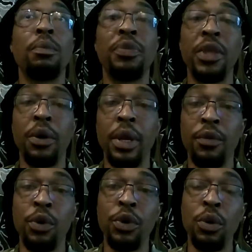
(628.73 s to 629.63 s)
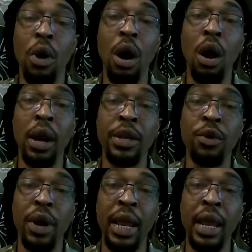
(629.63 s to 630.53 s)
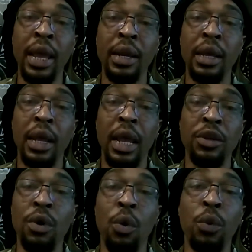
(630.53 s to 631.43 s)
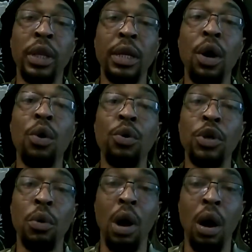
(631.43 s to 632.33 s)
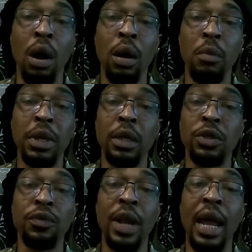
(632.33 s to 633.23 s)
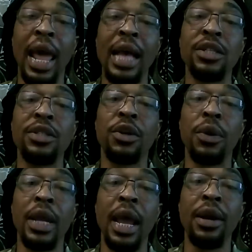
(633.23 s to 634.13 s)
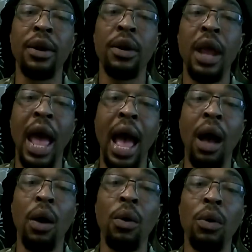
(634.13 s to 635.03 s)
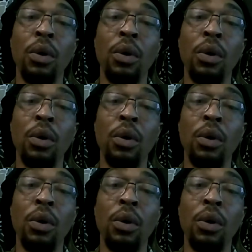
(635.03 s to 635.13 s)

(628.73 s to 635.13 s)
theory of who you are in your head, and you don't really know who you are because you've not asked the creator how,